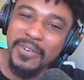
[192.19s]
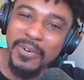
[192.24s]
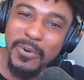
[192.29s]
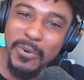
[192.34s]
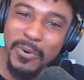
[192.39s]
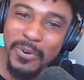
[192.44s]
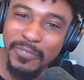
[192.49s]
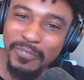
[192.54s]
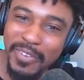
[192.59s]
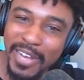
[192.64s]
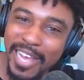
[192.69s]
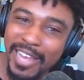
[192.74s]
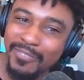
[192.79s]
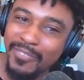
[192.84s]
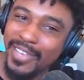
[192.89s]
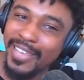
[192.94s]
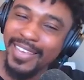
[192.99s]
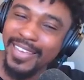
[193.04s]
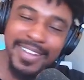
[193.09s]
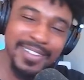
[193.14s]
who are
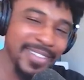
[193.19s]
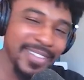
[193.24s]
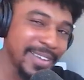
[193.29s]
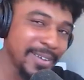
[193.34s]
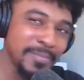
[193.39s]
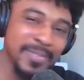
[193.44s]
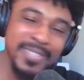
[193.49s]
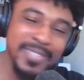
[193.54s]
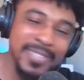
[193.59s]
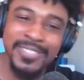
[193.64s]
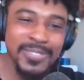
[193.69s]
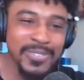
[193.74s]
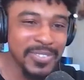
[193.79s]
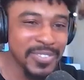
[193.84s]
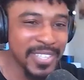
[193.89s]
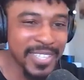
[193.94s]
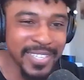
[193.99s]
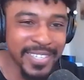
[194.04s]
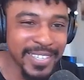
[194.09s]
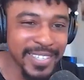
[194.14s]
5'8". I'm not
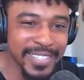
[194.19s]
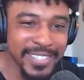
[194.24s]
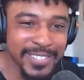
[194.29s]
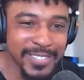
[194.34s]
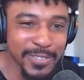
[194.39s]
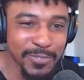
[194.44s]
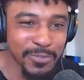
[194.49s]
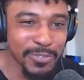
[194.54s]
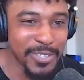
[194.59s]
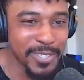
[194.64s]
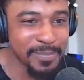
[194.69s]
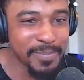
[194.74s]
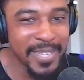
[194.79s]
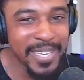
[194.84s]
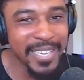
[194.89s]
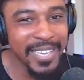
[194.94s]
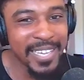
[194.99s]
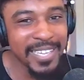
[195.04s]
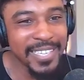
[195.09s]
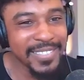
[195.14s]
sure they can get to the
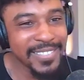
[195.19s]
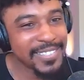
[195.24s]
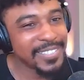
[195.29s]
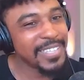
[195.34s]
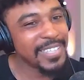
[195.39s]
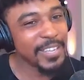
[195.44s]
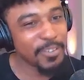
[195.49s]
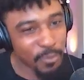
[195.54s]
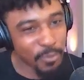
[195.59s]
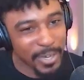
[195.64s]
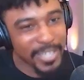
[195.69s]
rim. Is this like